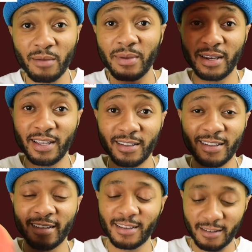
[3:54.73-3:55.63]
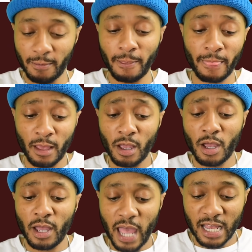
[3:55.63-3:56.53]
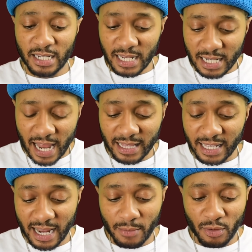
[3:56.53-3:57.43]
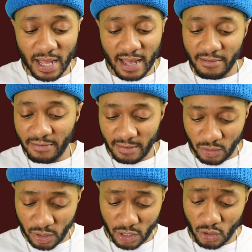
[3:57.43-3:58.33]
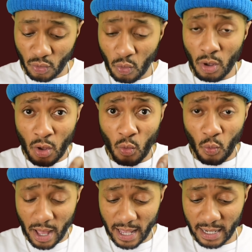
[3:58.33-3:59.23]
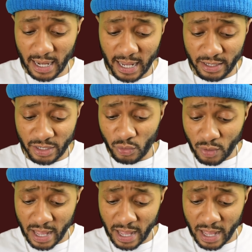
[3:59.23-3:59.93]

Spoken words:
your beanie, and just like the double cuff, you're going to do 1 and 2